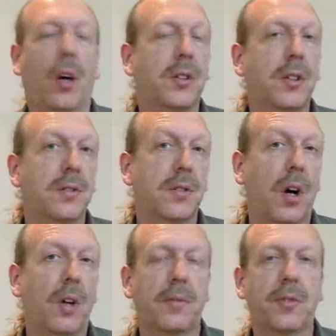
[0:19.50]
It
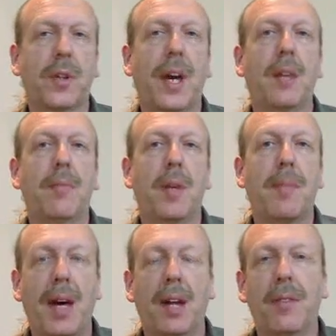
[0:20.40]
also can
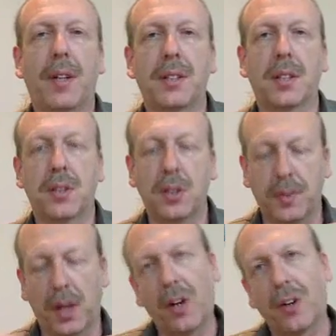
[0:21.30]
be manifesting,
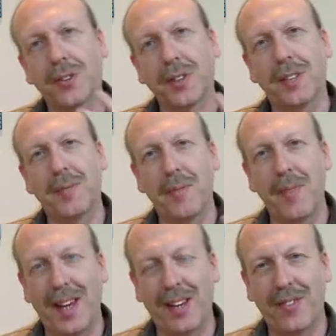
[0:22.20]
it also can
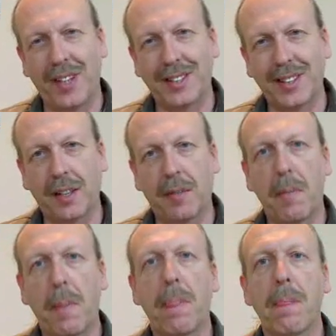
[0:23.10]
be manifesting
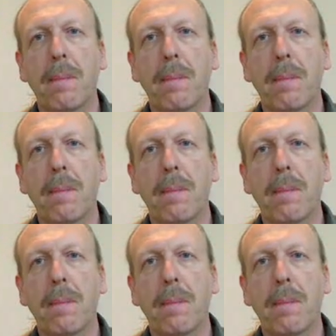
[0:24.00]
